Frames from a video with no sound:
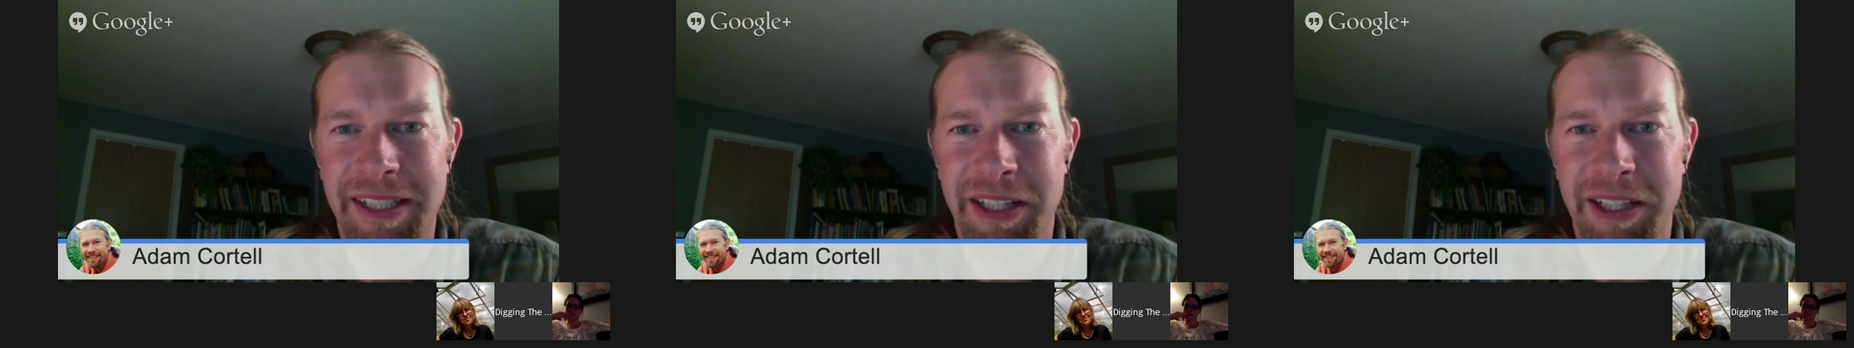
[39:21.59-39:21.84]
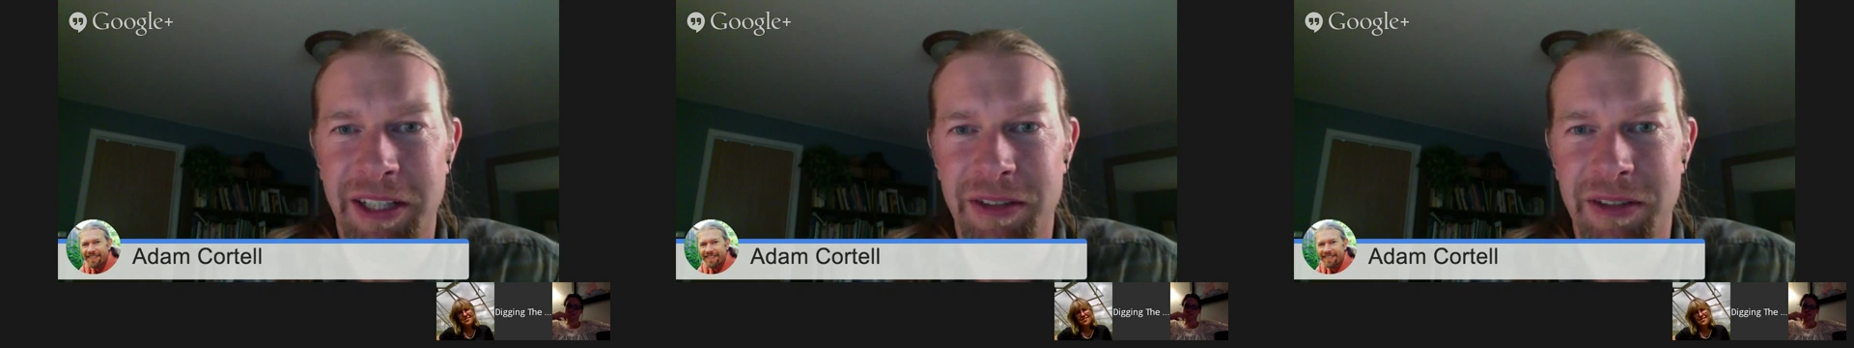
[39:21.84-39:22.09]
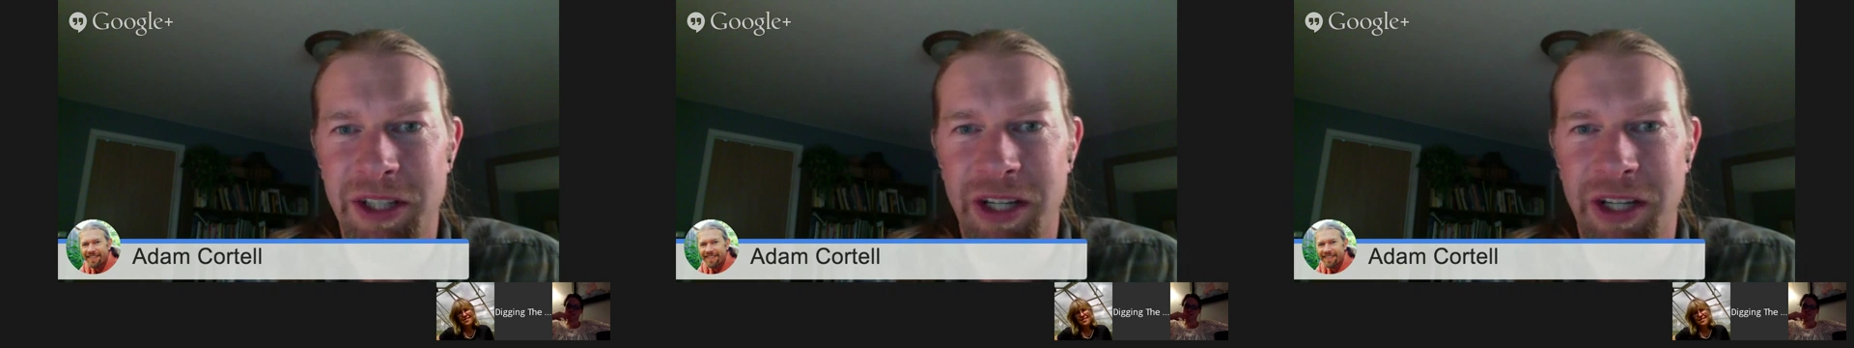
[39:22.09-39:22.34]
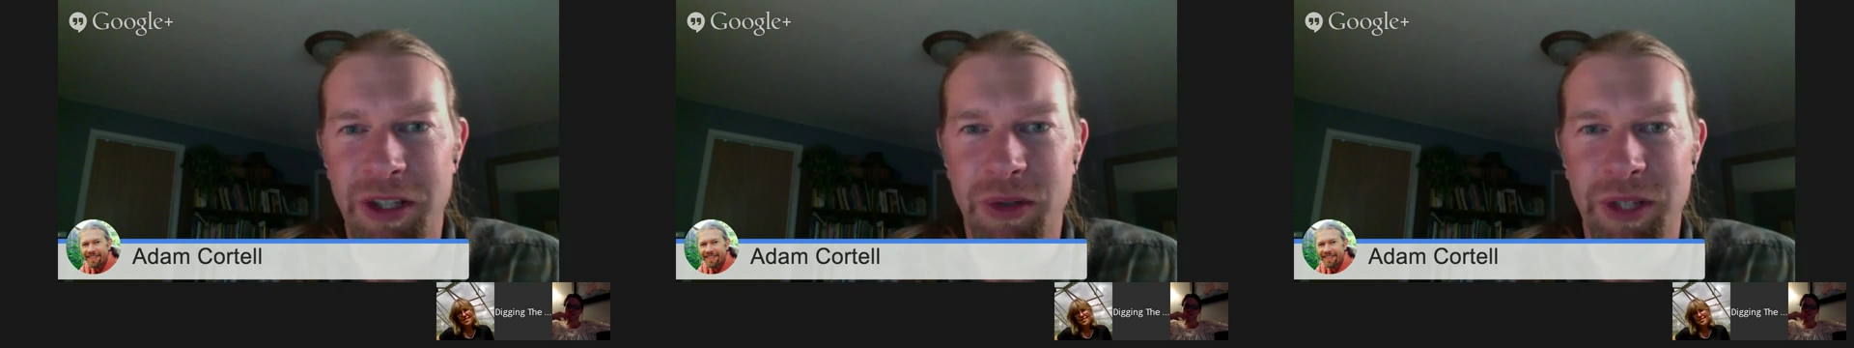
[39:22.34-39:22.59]
little
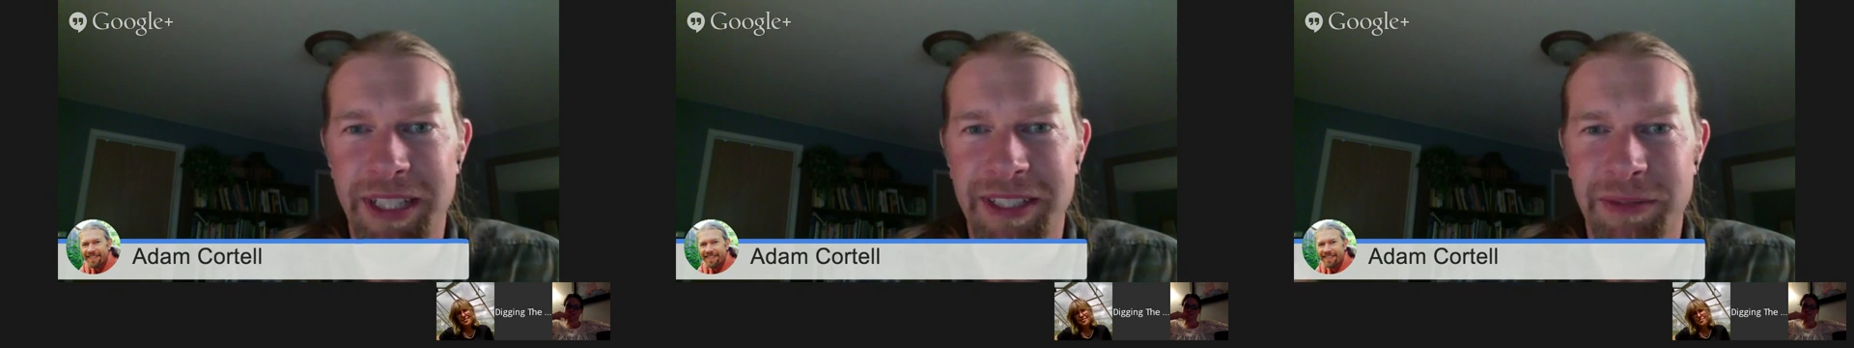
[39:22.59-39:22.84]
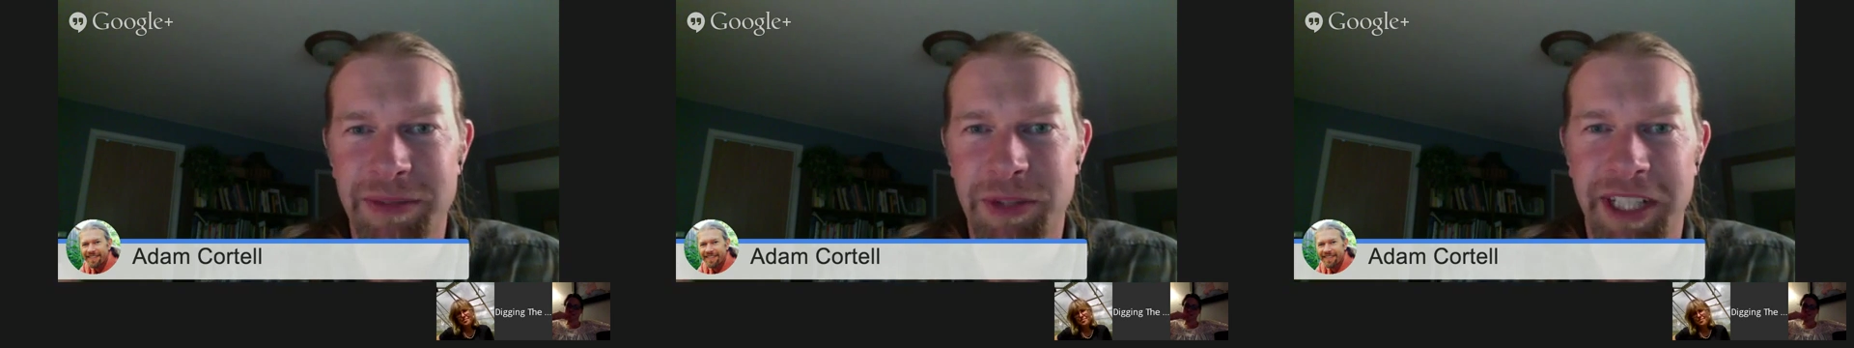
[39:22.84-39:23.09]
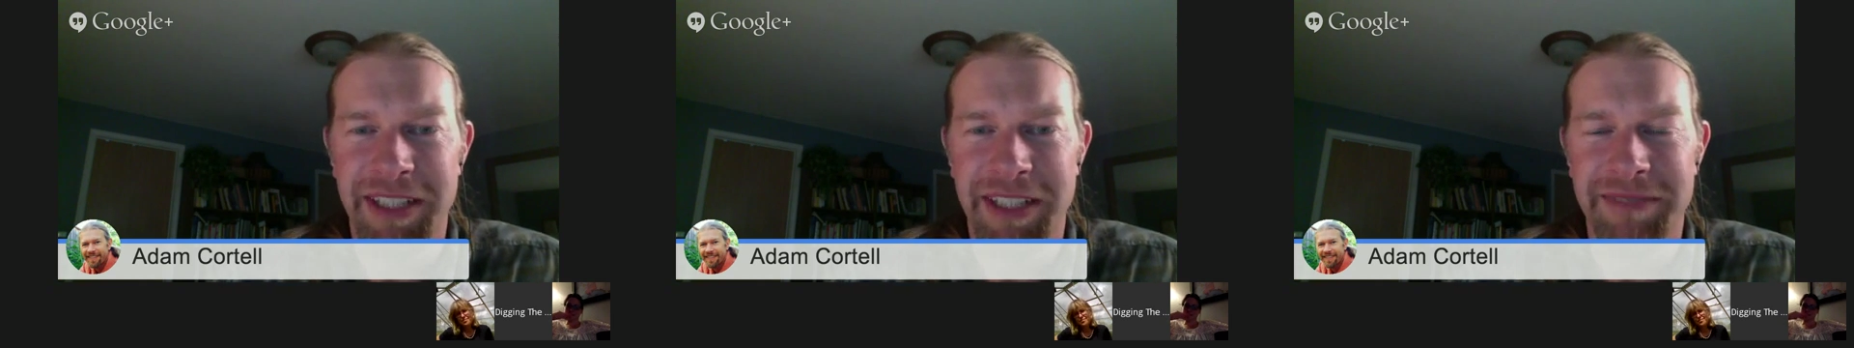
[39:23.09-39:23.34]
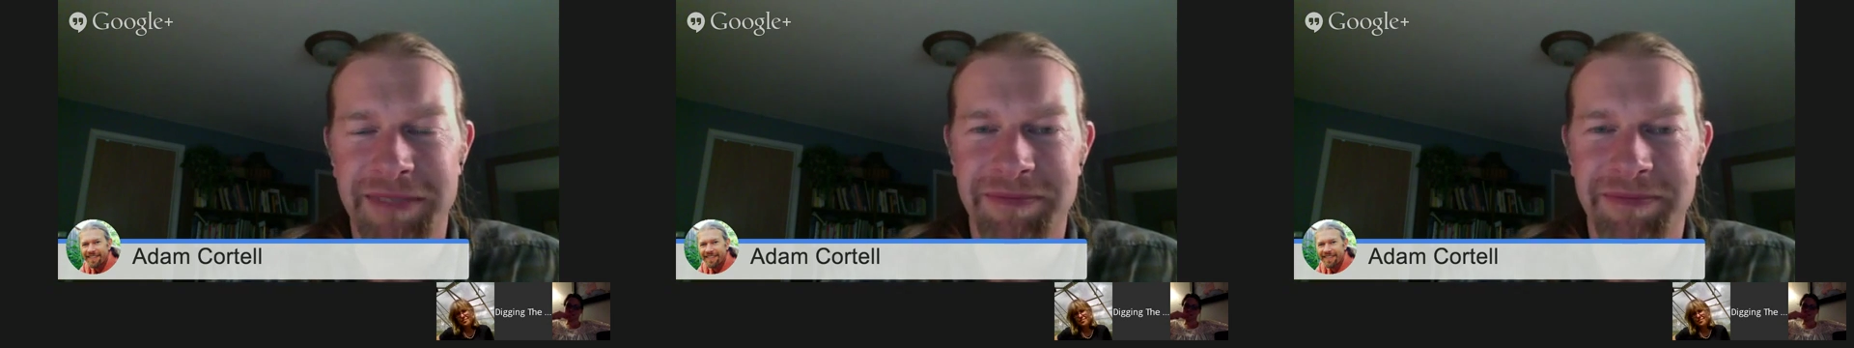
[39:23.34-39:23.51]
concrete with a